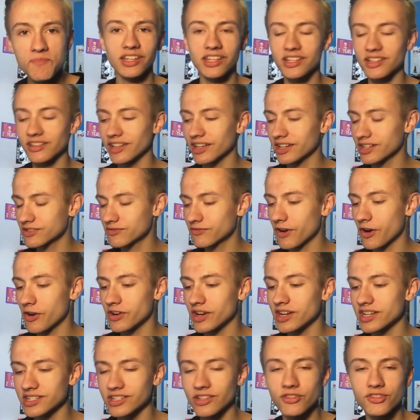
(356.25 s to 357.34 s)
He collects
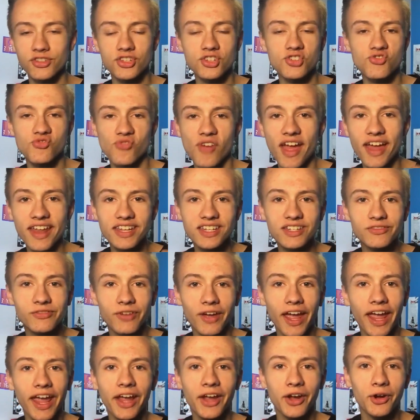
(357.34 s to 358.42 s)
Faraday's little strand of
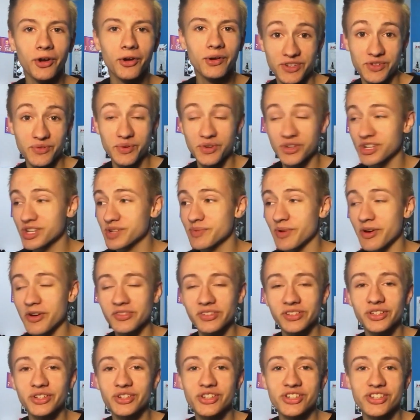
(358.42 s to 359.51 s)
hair, which is
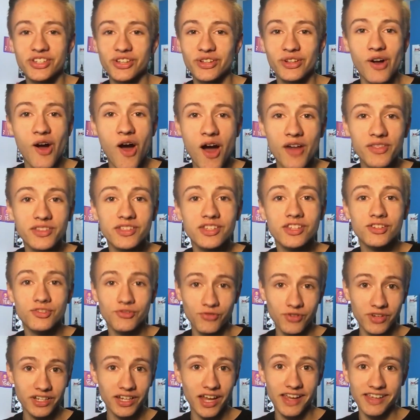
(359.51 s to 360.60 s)
apparently just still on the
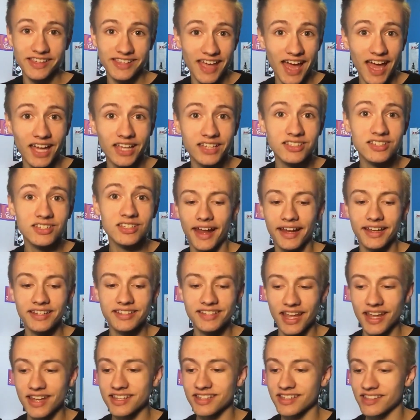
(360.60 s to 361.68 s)
street, I guess, and he
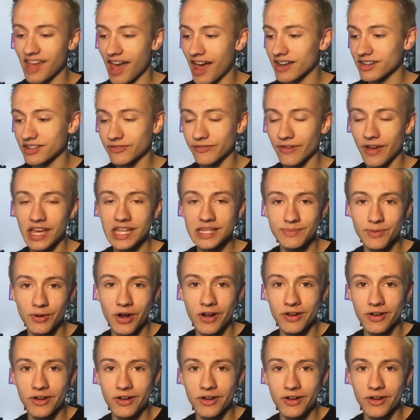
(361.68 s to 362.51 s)
sends that to Fazbear